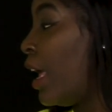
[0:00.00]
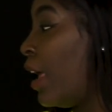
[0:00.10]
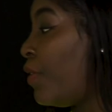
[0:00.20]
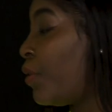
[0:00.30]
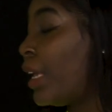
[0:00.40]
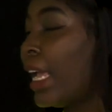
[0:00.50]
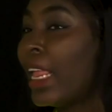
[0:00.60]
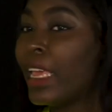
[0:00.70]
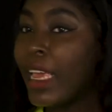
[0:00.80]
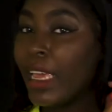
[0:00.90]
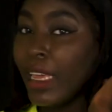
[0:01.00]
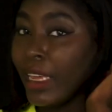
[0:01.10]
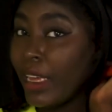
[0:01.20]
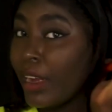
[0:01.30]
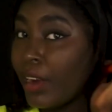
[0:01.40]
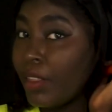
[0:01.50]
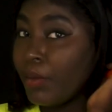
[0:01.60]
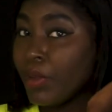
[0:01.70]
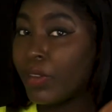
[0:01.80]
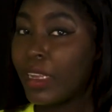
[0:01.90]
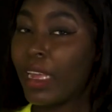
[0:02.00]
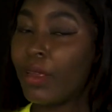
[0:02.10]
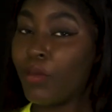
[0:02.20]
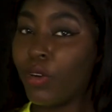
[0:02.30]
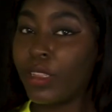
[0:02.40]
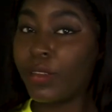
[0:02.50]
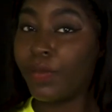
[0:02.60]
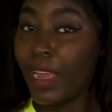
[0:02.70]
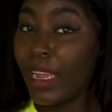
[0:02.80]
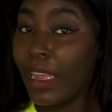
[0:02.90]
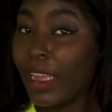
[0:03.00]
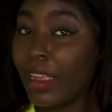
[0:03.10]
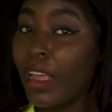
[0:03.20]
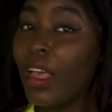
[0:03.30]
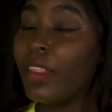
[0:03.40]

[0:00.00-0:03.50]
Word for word: If you can't hear the music anymore, it's fading,